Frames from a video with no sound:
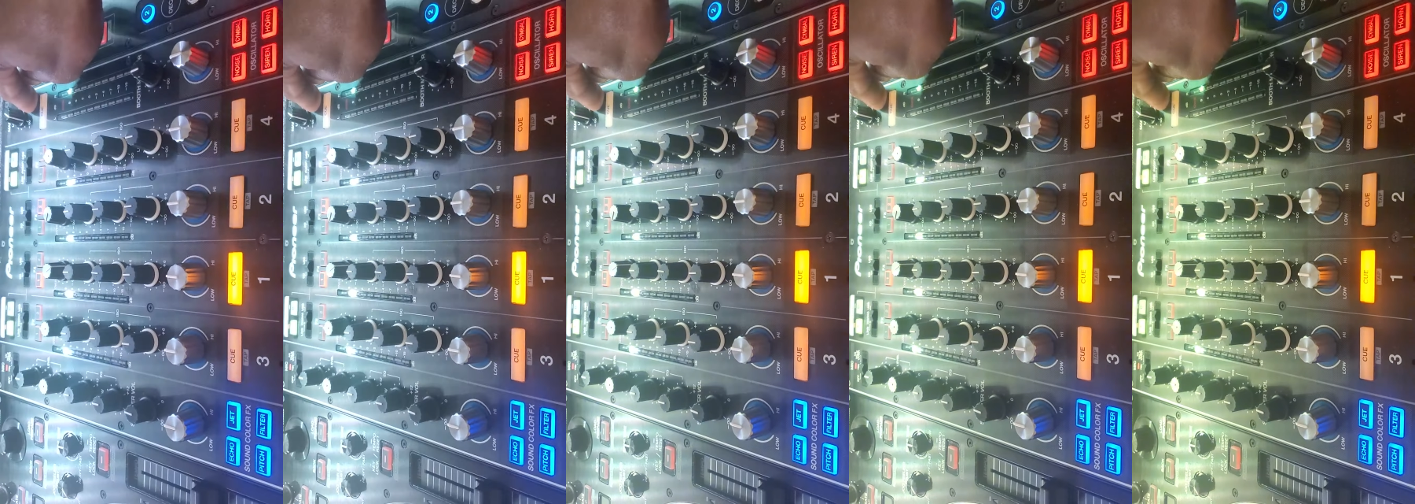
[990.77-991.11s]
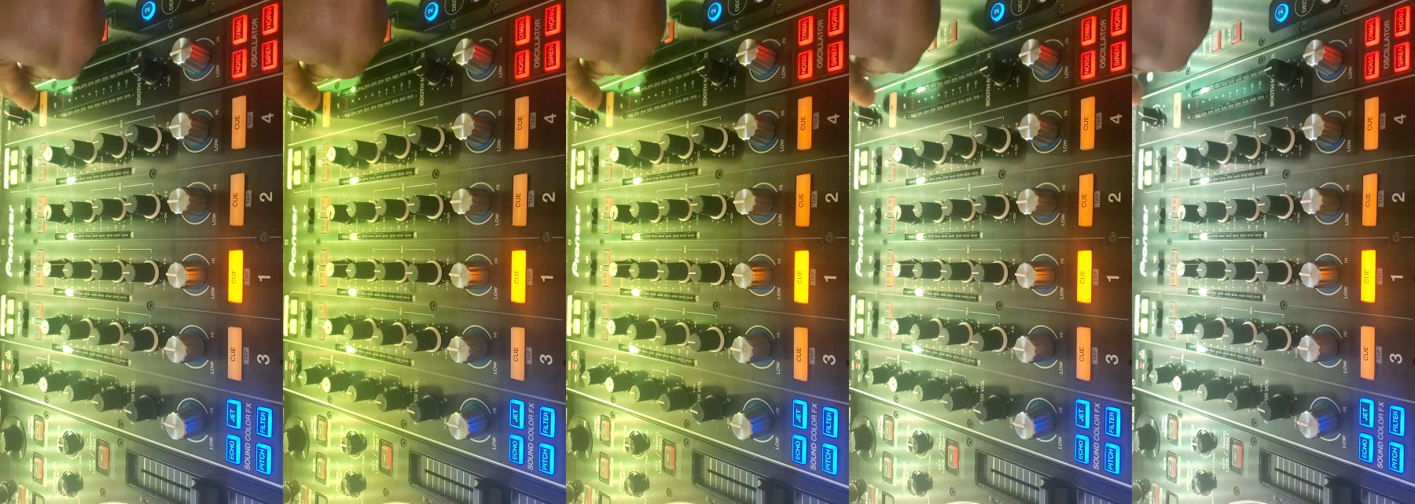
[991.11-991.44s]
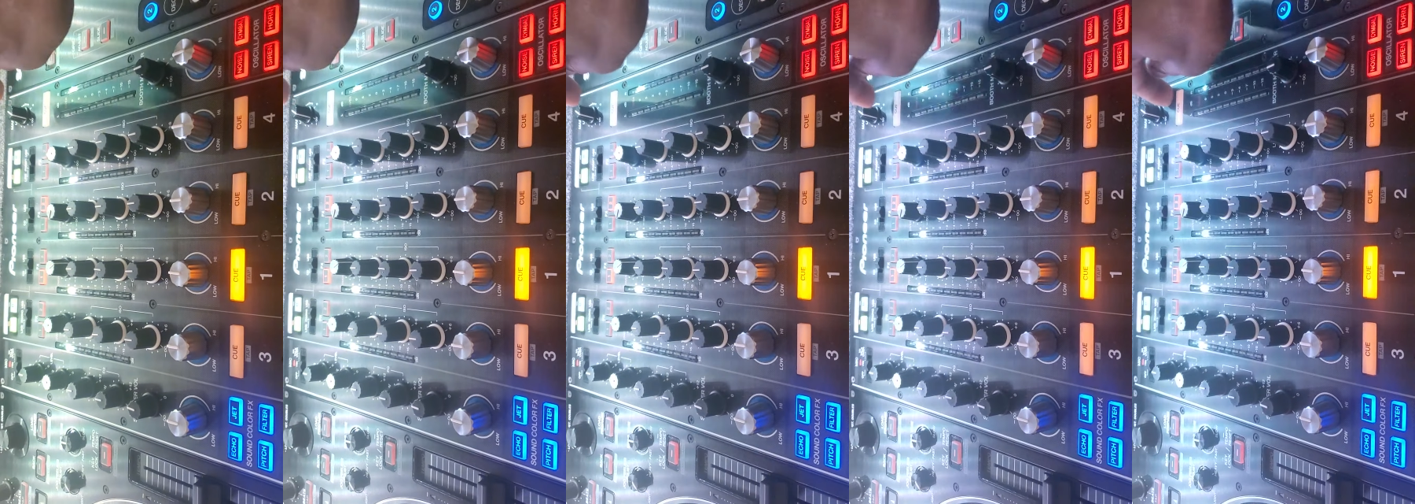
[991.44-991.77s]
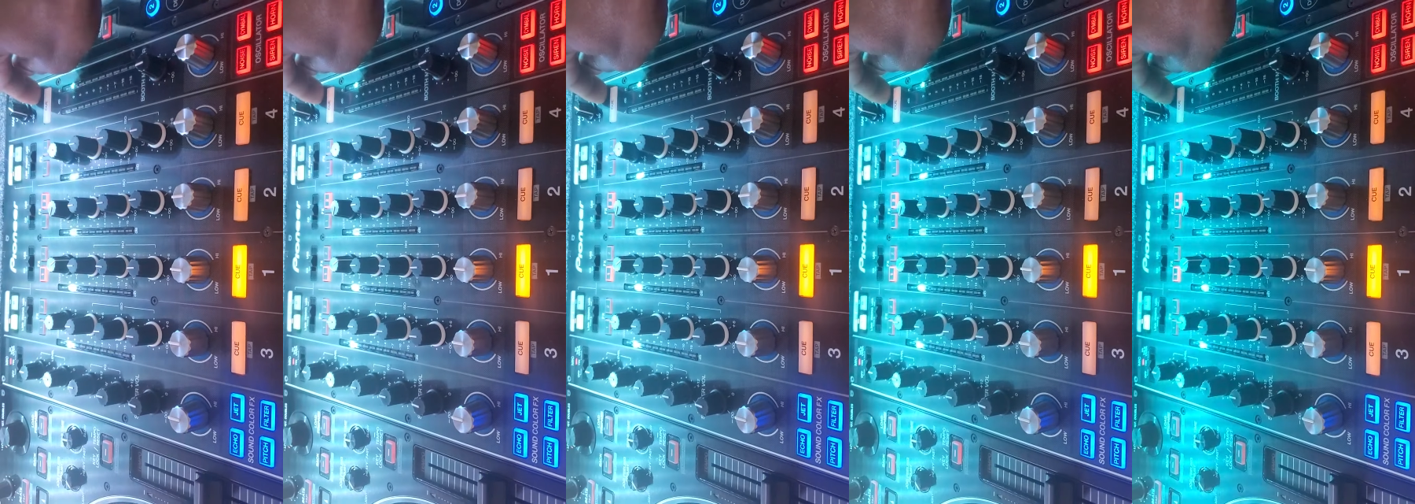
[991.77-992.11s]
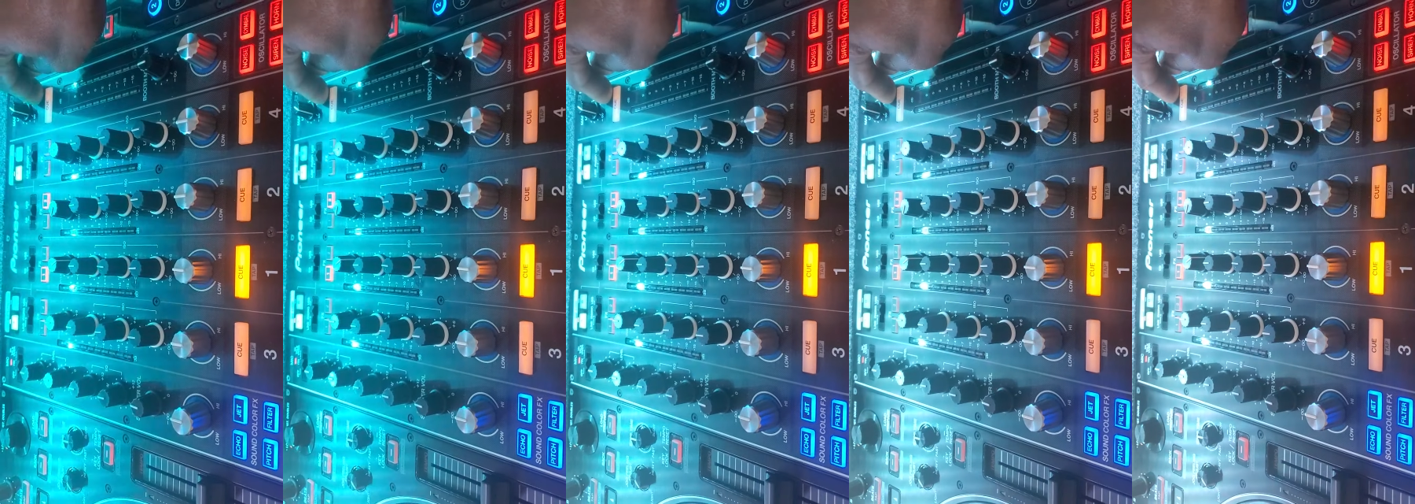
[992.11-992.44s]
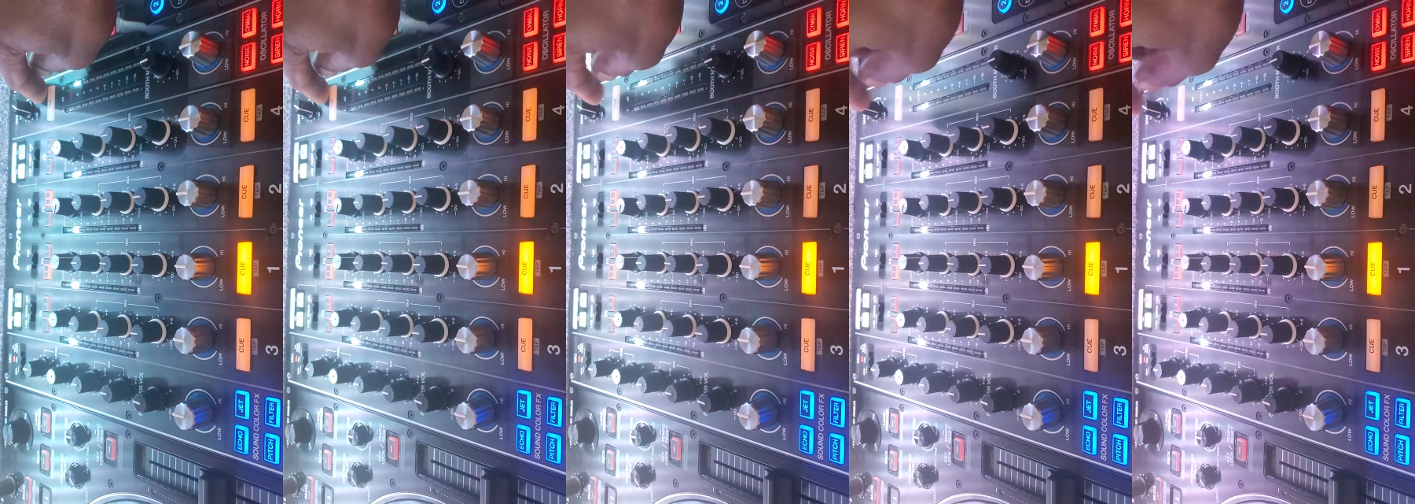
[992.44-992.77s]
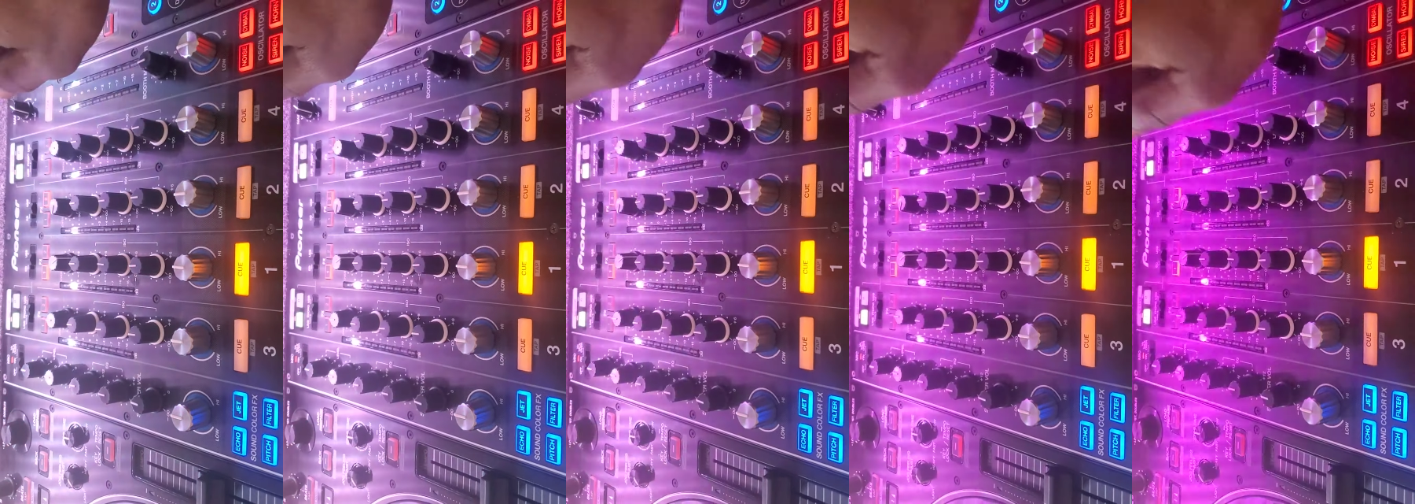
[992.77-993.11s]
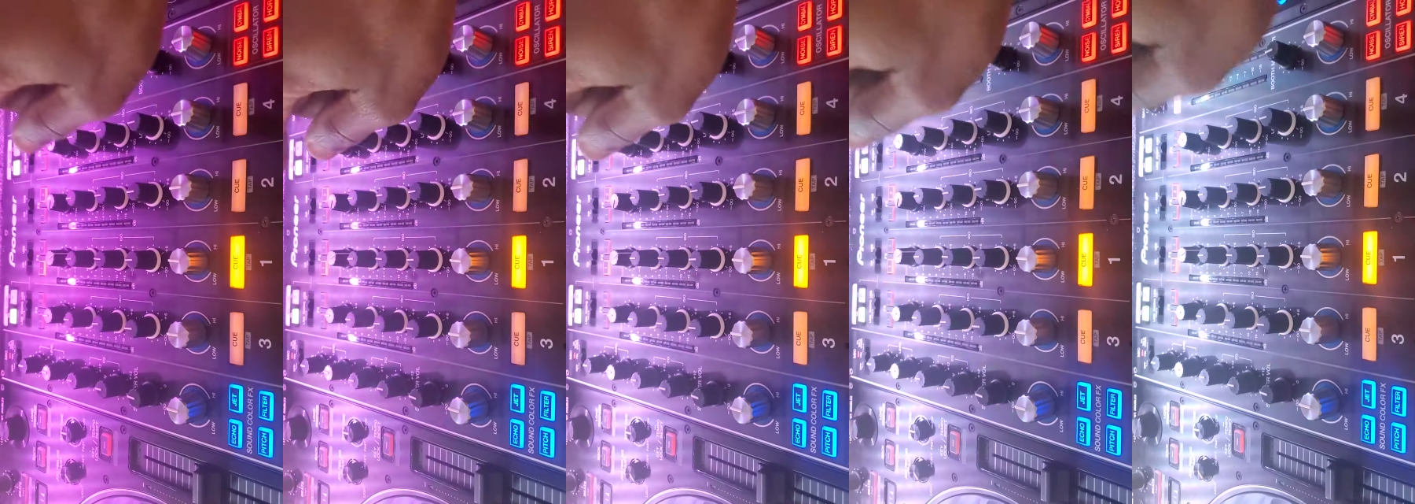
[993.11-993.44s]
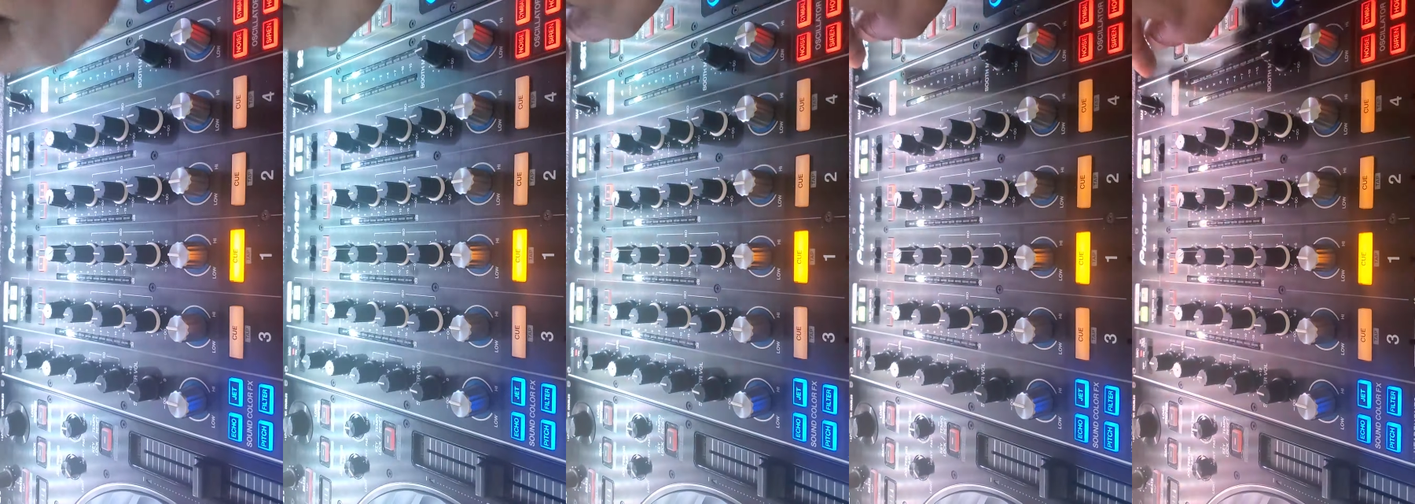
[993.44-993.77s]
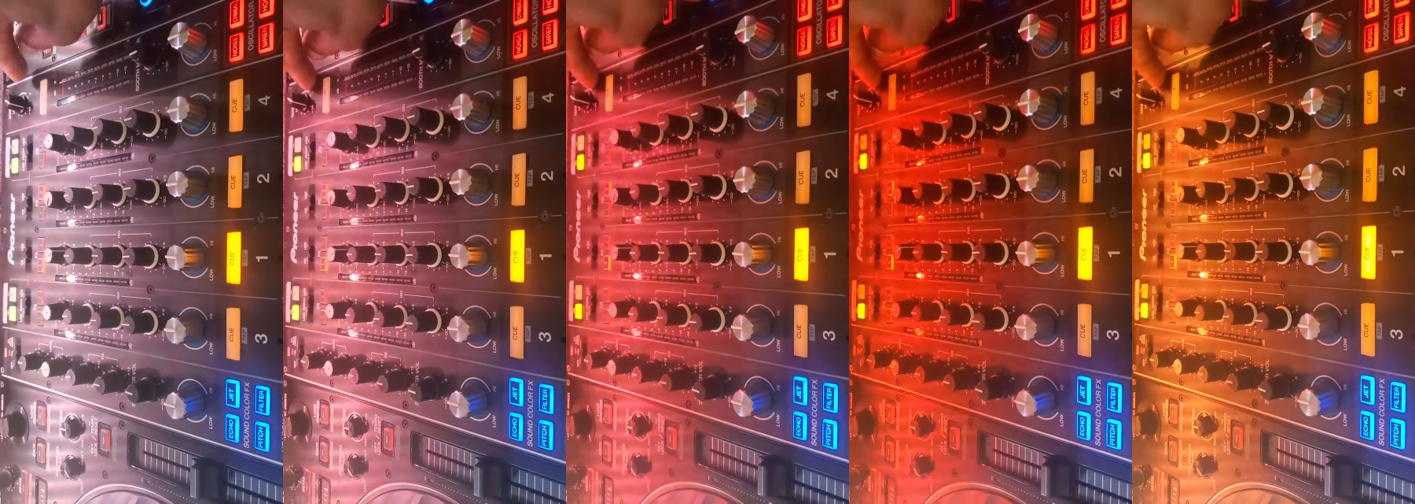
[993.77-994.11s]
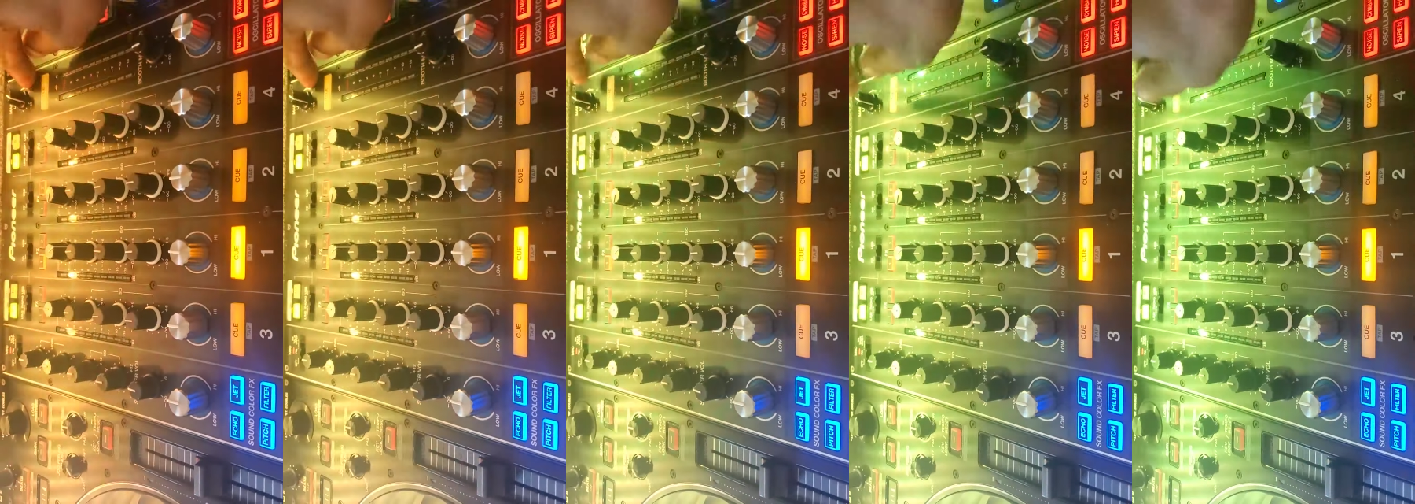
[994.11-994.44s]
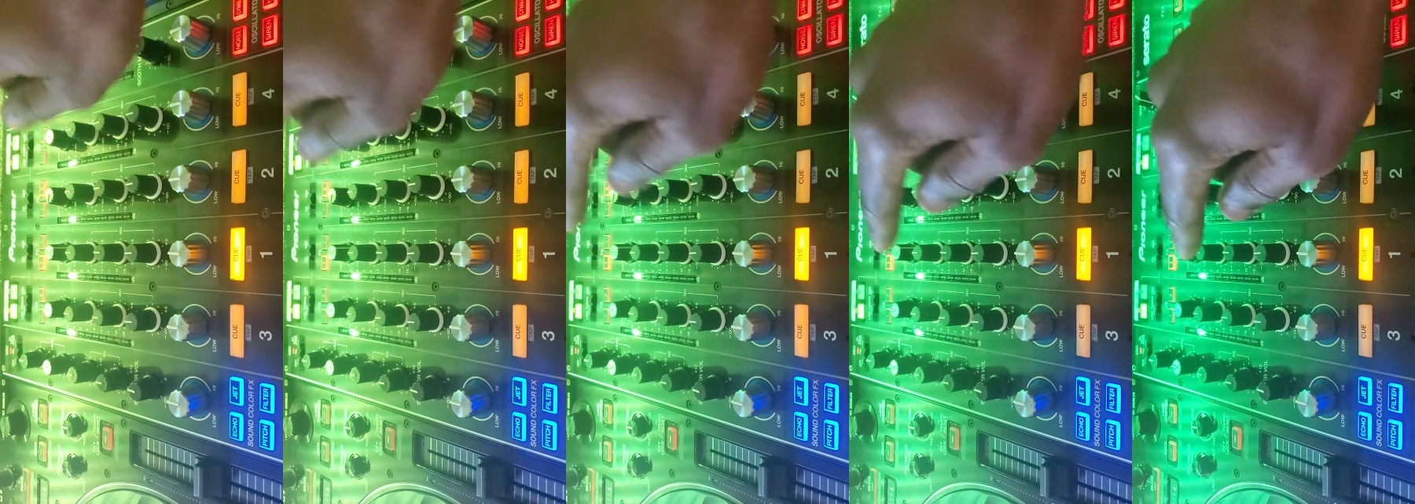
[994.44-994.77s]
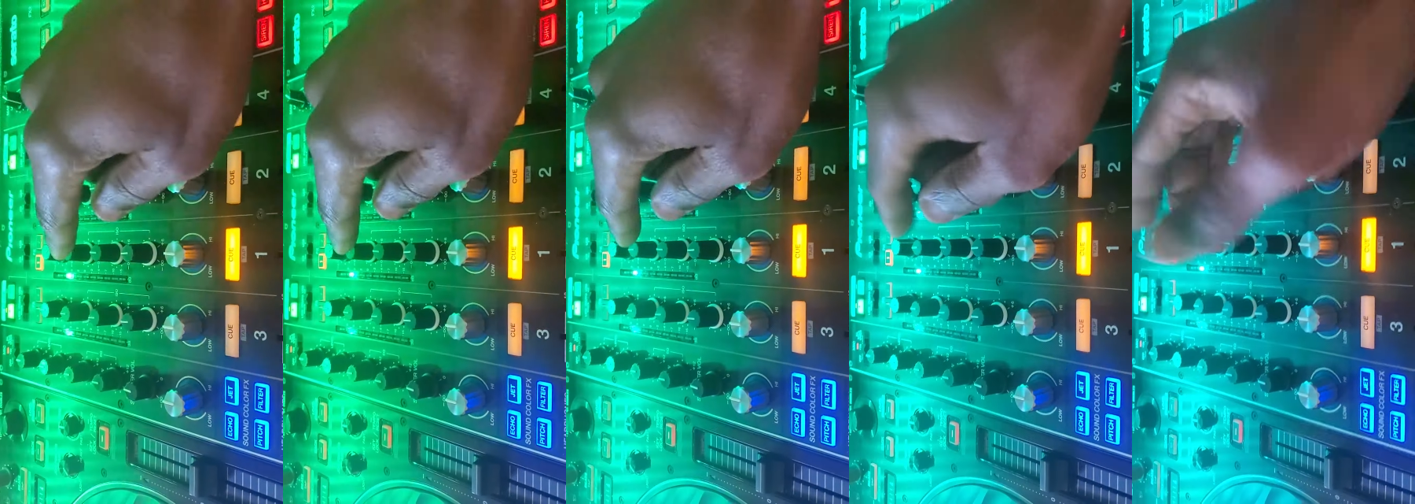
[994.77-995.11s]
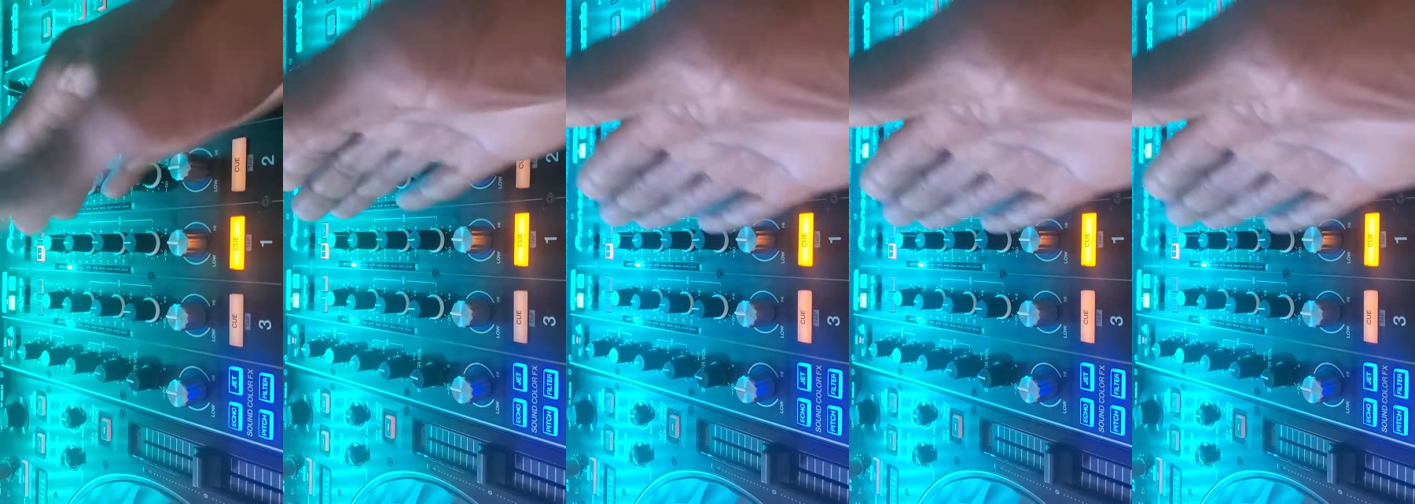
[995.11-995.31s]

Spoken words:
(no speaker visible)